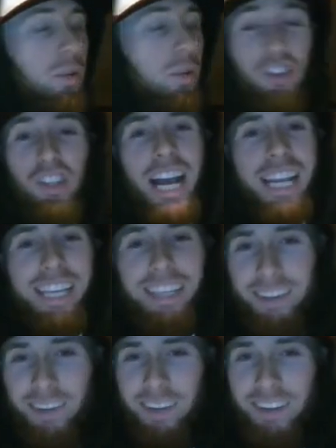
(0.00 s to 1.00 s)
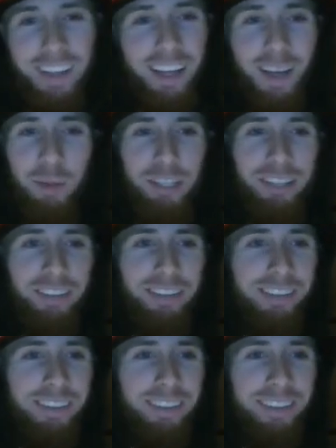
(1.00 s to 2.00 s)
Jackie. I mean,
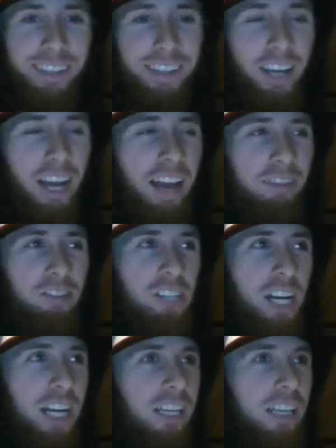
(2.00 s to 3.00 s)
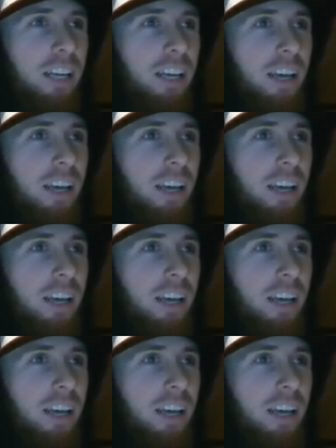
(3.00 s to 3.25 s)
right. Gotta have Jackie.